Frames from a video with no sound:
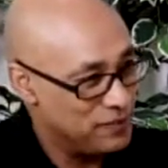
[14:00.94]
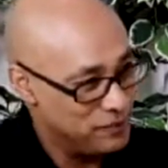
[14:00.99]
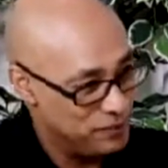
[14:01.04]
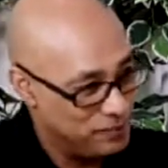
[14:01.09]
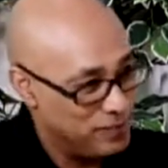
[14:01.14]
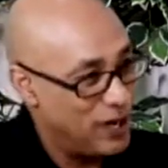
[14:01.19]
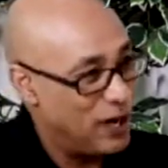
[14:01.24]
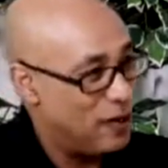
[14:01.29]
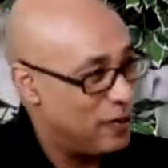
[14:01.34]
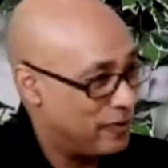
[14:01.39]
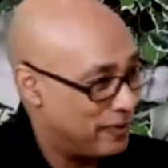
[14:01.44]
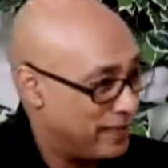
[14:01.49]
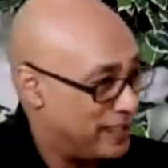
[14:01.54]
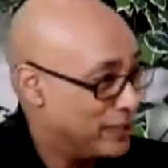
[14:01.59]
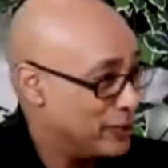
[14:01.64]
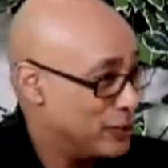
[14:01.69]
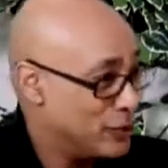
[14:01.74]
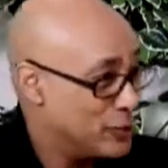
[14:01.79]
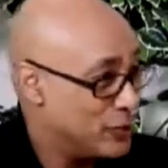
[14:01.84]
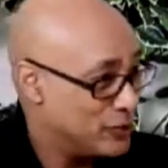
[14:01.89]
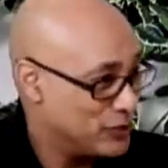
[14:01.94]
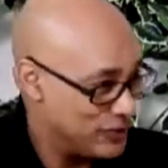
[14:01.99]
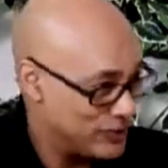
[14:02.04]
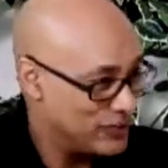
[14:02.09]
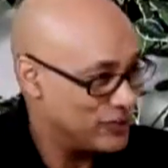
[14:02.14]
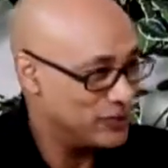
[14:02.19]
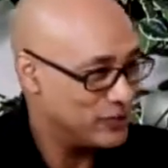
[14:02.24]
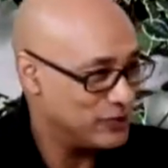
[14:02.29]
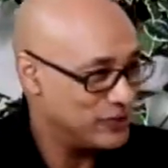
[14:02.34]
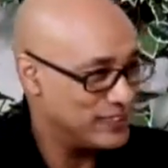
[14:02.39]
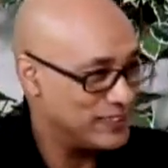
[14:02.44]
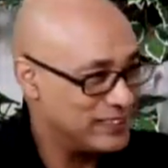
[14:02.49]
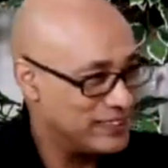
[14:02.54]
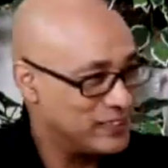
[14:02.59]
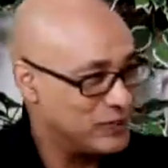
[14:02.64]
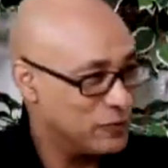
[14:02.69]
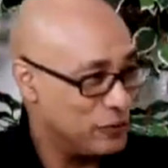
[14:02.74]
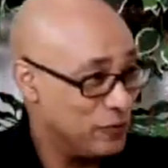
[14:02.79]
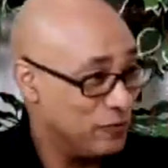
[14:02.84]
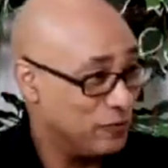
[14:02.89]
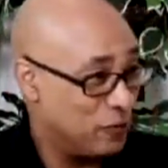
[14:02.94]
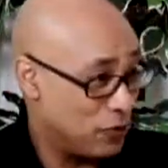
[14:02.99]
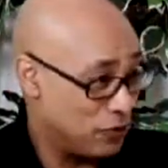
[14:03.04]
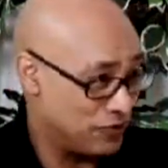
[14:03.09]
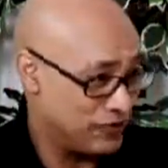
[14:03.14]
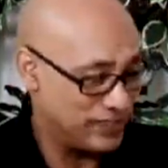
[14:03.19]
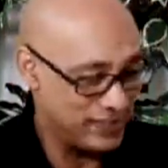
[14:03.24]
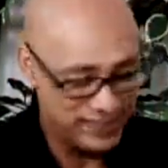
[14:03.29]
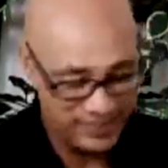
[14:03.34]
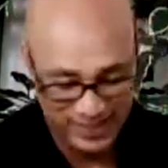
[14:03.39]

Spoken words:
power and use to enforce it.